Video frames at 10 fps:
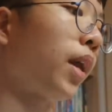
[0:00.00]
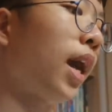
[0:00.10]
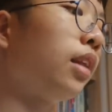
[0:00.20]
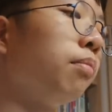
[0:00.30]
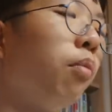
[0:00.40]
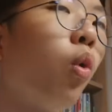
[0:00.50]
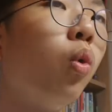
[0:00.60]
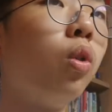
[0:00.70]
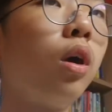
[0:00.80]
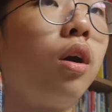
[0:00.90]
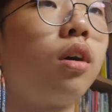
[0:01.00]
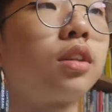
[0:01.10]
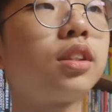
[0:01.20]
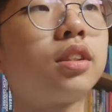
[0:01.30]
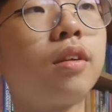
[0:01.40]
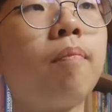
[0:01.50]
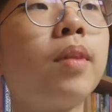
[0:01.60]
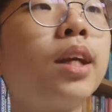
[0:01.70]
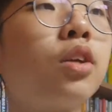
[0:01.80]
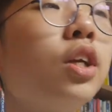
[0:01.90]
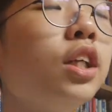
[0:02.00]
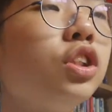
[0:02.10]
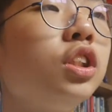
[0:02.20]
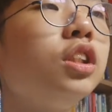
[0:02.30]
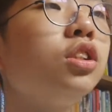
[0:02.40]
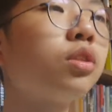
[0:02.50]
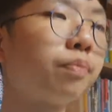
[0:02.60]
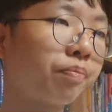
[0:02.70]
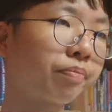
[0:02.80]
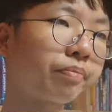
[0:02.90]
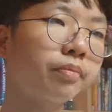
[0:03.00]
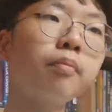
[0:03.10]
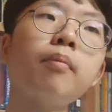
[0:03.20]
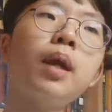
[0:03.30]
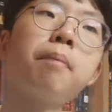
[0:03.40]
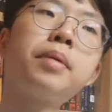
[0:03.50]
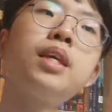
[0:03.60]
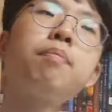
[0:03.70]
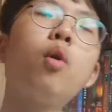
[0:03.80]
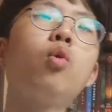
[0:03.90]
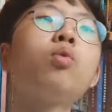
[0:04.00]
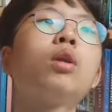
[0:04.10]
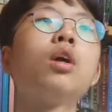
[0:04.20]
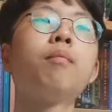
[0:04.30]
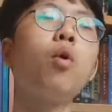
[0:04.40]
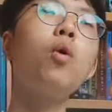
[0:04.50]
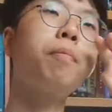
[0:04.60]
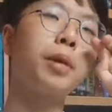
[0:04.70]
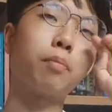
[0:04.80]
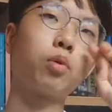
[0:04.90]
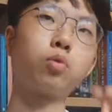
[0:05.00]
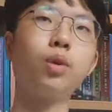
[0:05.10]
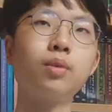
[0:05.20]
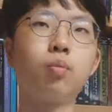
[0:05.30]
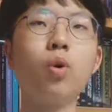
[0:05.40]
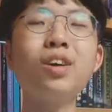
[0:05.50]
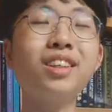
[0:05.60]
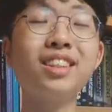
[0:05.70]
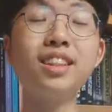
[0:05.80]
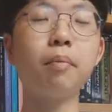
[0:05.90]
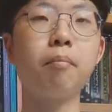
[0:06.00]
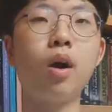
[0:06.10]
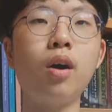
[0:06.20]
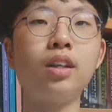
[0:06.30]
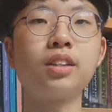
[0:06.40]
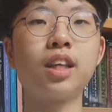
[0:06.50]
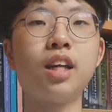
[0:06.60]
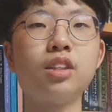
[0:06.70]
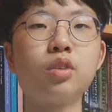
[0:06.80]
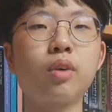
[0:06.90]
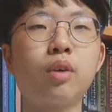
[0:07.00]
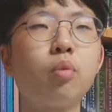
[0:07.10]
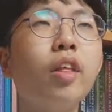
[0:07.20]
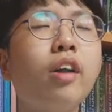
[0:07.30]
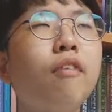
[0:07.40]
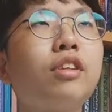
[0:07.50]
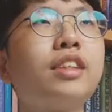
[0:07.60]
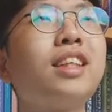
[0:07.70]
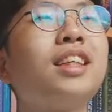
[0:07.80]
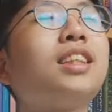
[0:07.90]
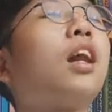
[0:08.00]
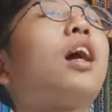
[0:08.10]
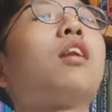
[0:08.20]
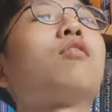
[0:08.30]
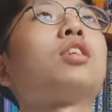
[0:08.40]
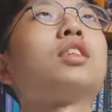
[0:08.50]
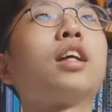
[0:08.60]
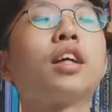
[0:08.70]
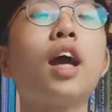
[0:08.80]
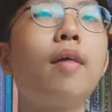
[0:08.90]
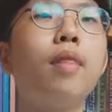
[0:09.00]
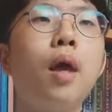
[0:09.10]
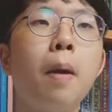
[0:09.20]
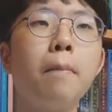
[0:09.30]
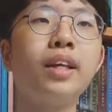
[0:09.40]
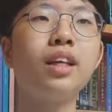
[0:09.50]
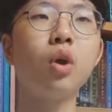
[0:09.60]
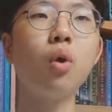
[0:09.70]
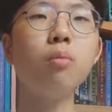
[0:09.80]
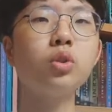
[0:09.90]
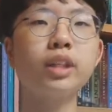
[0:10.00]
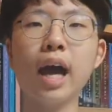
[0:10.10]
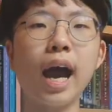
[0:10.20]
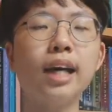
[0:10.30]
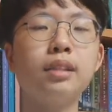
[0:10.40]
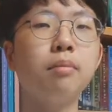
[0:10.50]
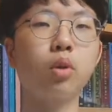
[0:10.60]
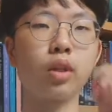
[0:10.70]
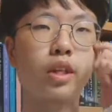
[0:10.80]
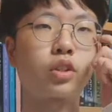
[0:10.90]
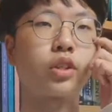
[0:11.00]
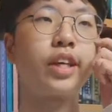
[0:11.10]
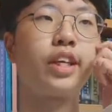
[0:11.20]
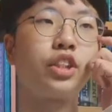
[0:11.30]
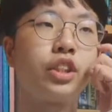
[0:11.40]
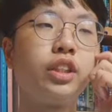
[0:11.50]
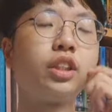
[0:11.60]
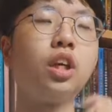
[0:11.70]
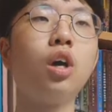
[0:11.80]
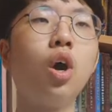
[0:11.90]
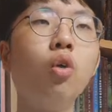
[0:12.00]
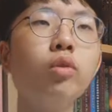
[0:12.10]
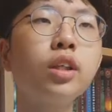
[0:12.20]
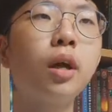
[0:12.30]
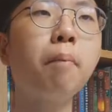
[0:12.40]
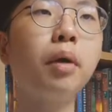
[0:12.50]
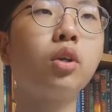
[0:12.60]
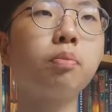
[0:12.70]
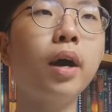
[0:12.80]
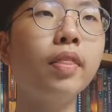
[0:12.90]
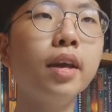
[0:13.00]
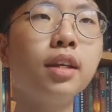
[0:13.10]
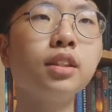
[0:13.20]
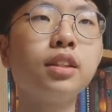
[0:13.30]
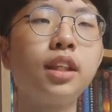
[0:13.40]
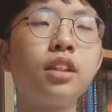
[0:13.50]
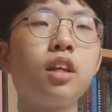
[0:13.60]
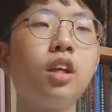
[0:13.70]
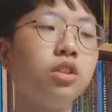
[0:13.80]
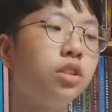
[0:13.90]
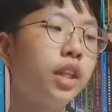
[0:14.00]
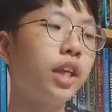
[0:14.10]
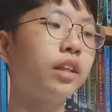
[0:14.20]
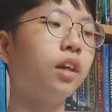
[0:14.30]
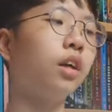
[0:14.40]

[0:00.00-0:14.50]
and Morlocks, creatures, people, poor people who had worked in the mines and underground without ever seeing the light of the sun again became almost animal-like creatures, only compelled by their instinct to take,